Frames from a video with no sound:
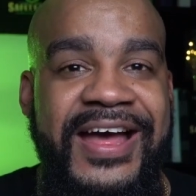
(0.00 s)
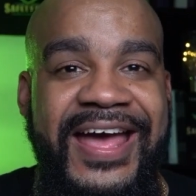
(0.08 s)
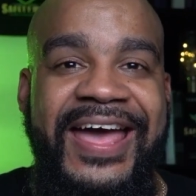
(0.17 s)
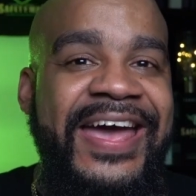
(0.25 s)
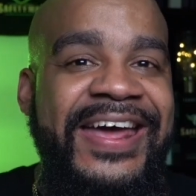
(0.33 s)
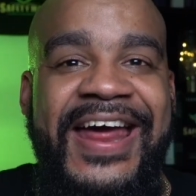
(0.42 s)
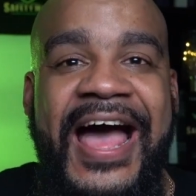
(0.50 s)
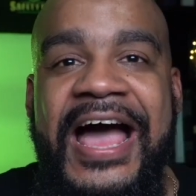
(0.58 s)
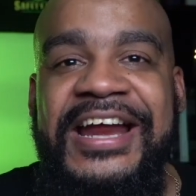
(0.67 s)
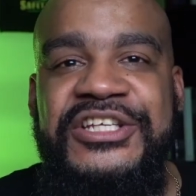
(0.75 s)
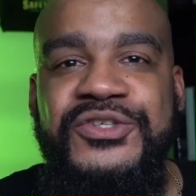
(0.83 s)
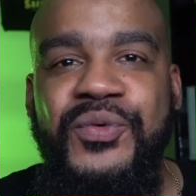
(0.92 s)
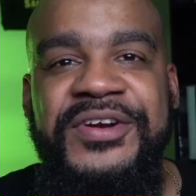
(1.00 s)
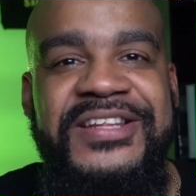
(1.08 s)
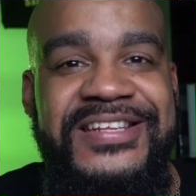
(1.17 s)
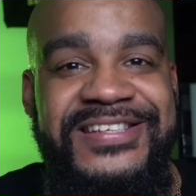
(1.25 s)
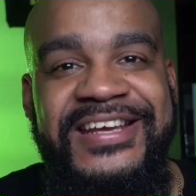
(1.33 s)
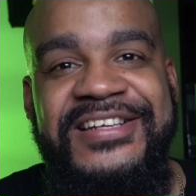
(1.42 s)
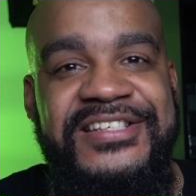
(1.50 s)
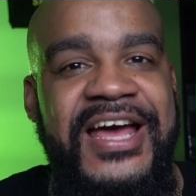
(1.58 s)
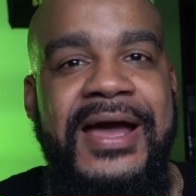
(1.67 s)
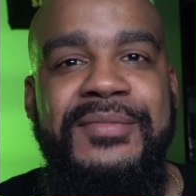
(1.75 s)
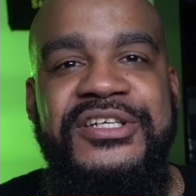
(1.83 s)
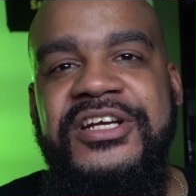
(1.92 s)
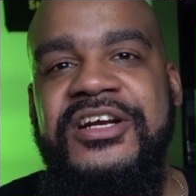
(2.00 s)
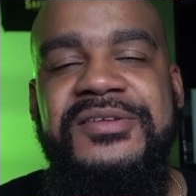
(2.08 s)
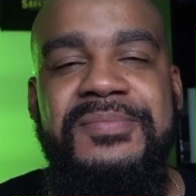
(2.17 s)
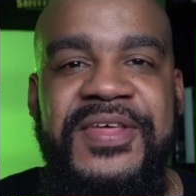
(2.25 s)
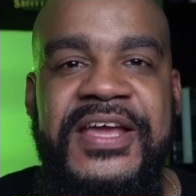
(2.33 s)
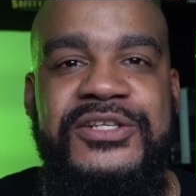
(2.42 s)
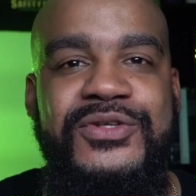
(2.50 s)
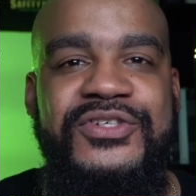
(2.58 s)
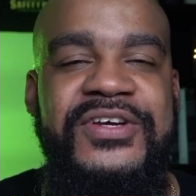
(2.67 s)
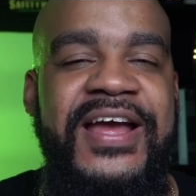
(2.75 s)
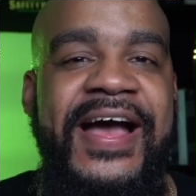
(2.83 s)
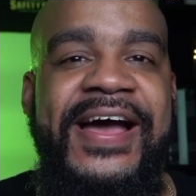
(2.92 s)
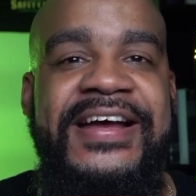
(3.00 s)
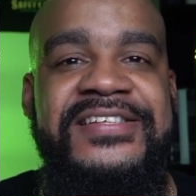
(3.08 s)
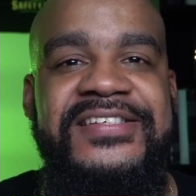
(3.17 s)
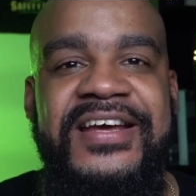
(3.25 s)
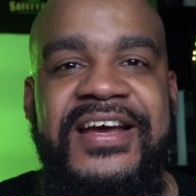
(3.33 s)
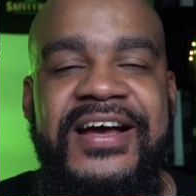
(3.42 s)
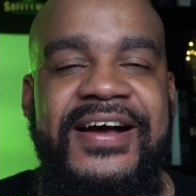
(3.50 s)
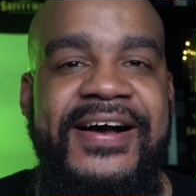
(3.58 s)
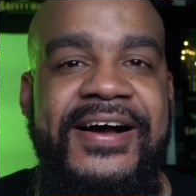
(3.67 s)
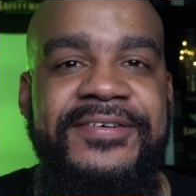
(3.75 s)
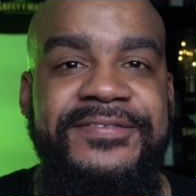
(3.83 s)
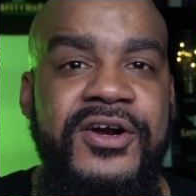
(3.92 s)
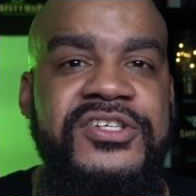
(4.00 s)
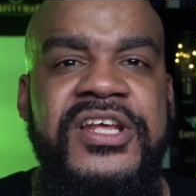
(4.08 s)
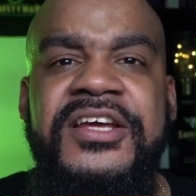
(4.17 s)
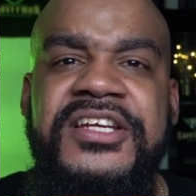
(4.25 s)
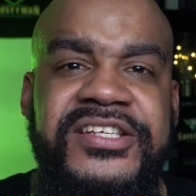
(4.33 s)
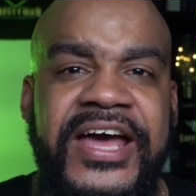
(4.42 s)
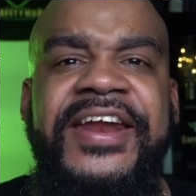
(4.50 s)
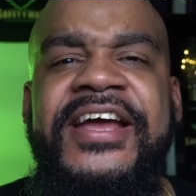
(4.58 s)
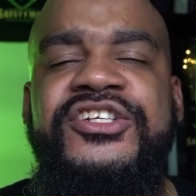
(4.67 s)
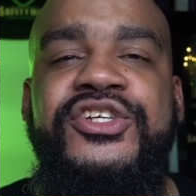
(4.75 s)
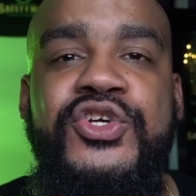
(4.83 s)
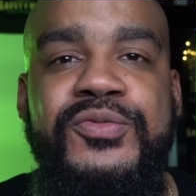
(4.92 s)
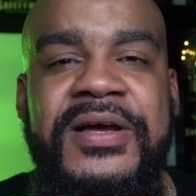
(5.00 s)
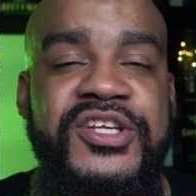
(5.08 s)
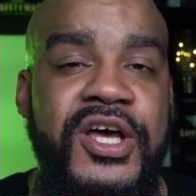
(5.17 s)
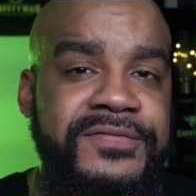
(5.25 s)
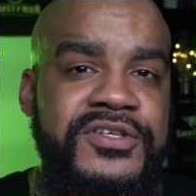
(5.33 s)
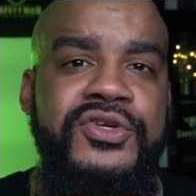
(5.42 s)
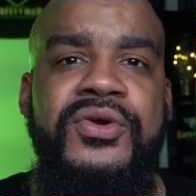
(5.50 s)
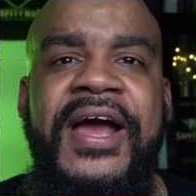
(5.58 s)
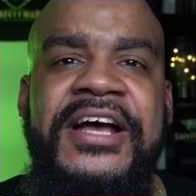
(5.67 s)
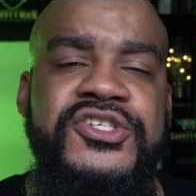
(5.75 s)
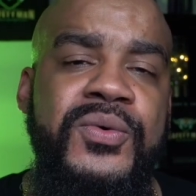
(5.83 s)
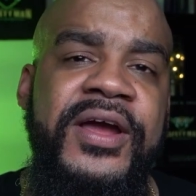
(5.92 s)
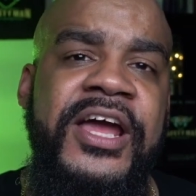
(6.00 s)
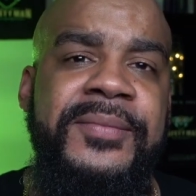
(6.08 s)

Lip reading: And I just wanted to take the time and share some things with you guys. First, just kind of introduce myself to you guys who I am.